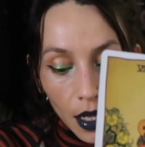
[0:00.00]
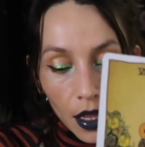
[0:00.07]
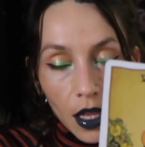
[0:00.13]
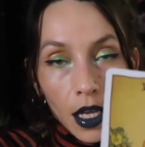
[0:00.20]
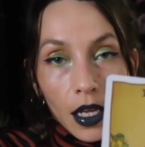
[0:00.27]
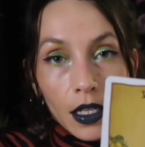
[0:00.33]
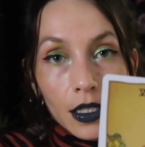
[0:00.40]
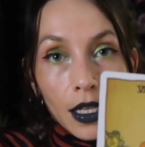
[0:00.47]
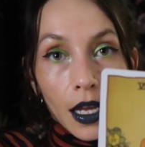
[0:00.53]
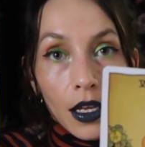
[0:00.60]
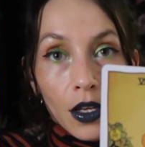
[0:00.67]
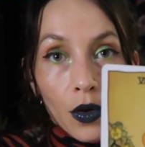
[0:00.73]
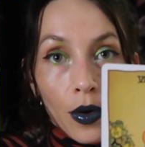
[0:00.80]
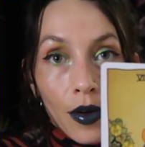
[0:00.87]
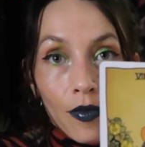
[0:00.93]
the things
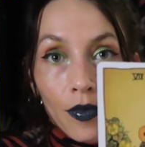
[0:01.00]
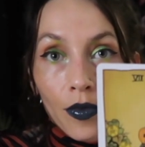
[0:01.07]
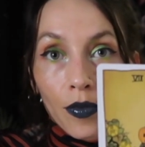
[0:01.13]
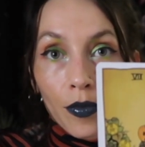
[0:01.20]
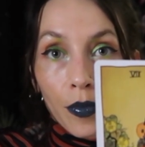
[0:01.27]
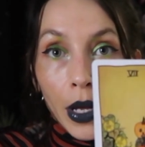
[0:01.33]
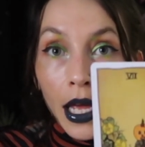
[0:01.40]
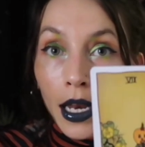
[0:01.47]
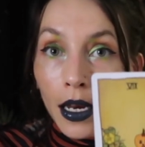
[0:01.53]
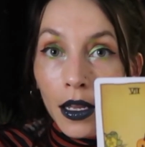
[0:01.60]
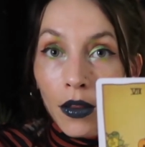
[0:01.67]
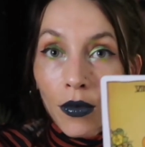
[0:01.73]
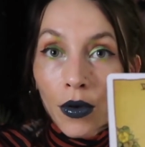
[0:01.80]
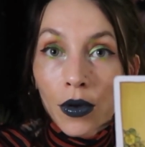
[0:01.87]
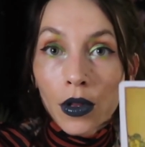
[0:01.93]
that you have
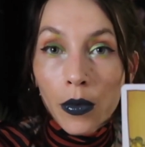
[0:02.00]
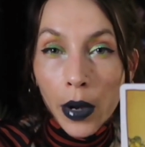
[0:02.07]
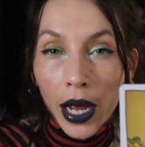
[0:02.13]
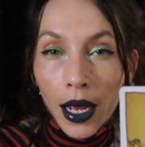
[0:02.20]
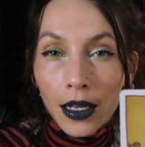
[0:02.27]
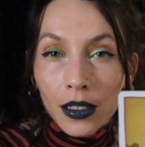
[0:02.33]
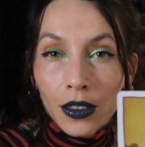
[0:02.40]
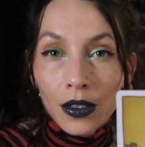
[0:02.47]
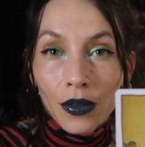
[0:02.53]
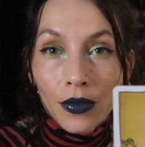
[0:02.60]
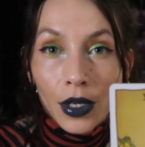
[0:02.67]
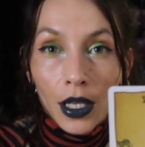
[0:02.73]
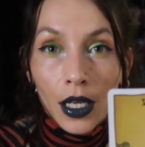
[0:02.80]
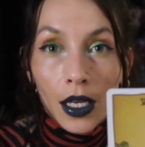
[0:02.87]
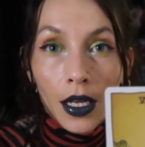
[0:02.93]
been through in the past,
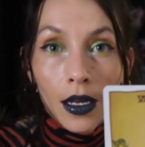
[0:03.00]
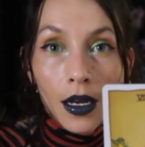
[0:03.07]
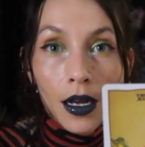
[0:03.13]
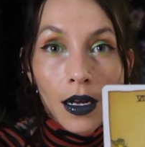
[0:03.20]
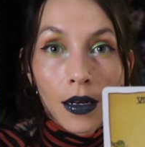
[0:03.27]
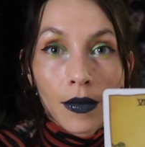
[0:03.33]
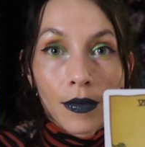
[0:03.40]
or really